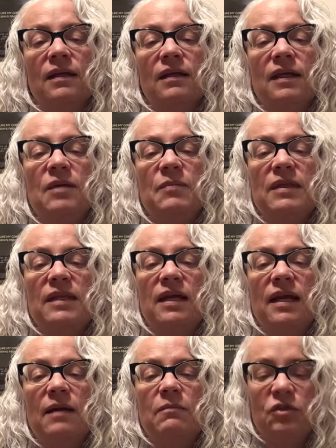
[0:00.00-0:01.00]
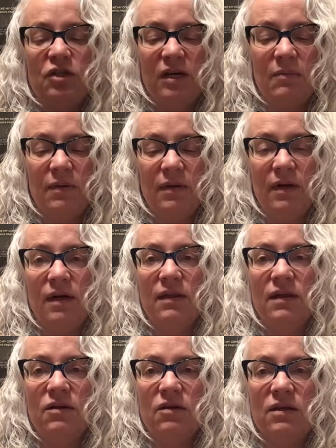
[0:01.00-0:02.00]
keeping that M shape, and
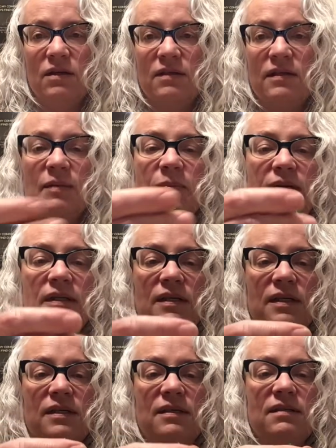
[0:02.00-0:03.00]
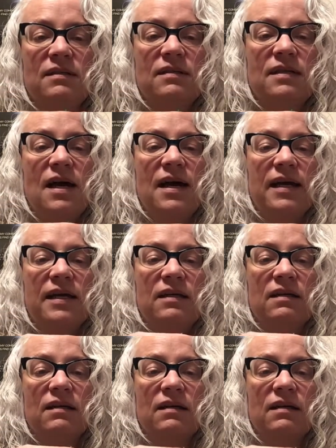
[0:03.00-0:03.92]
then you're going to slip it inside